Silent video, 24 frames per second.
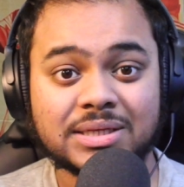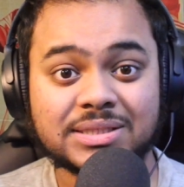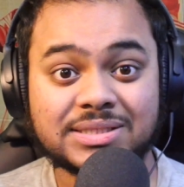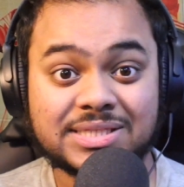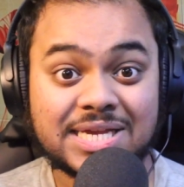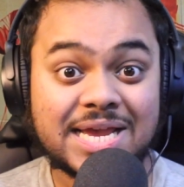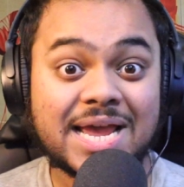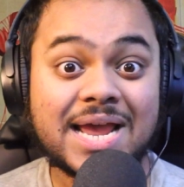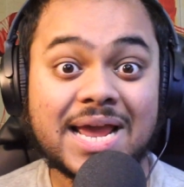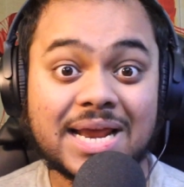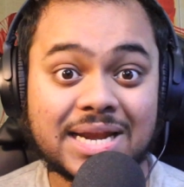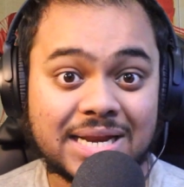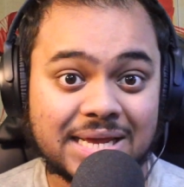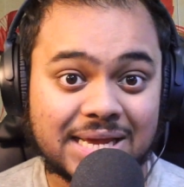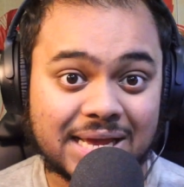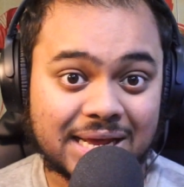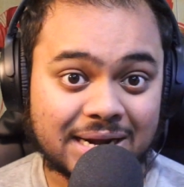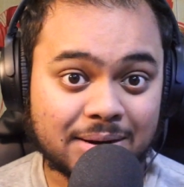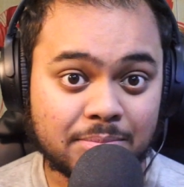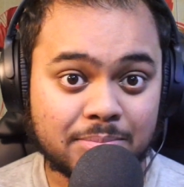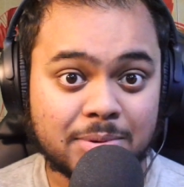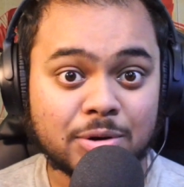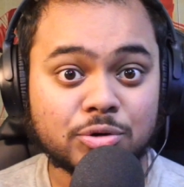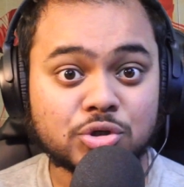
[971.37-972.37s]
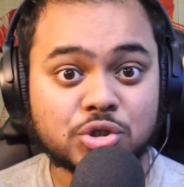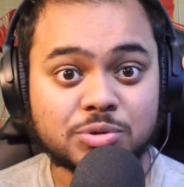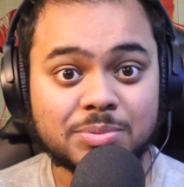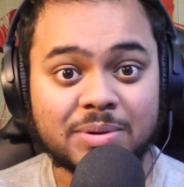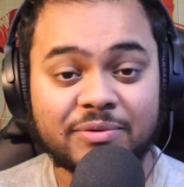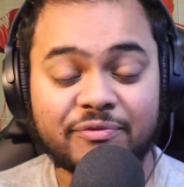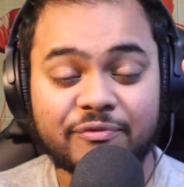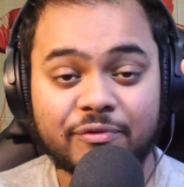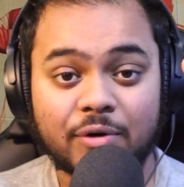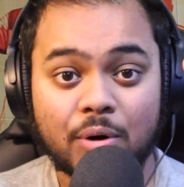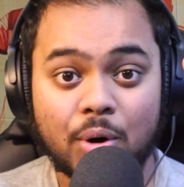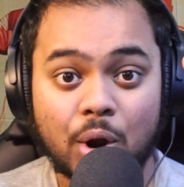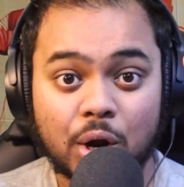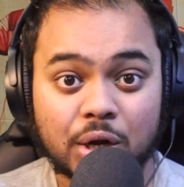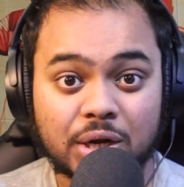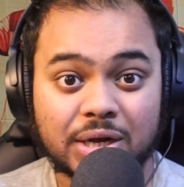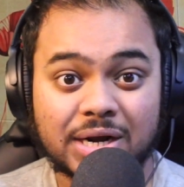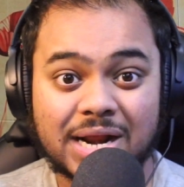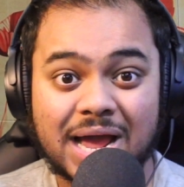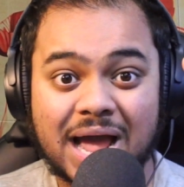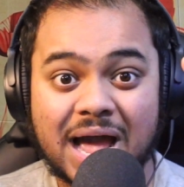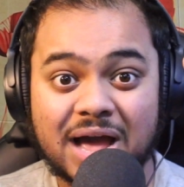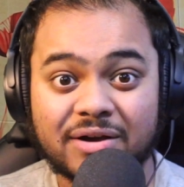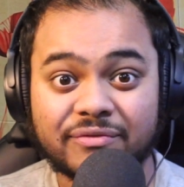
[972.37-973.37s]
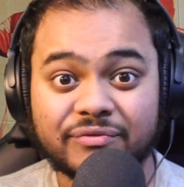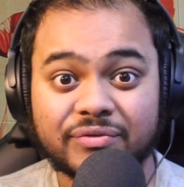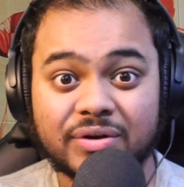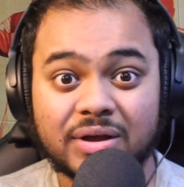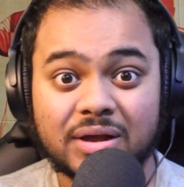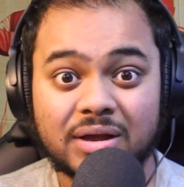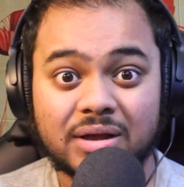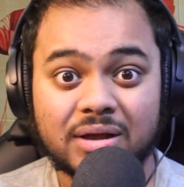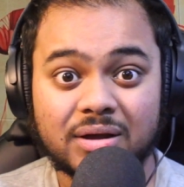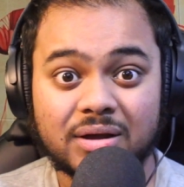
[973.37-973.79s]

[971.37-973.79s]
Tierney and Emile Smith-Rowe are going to have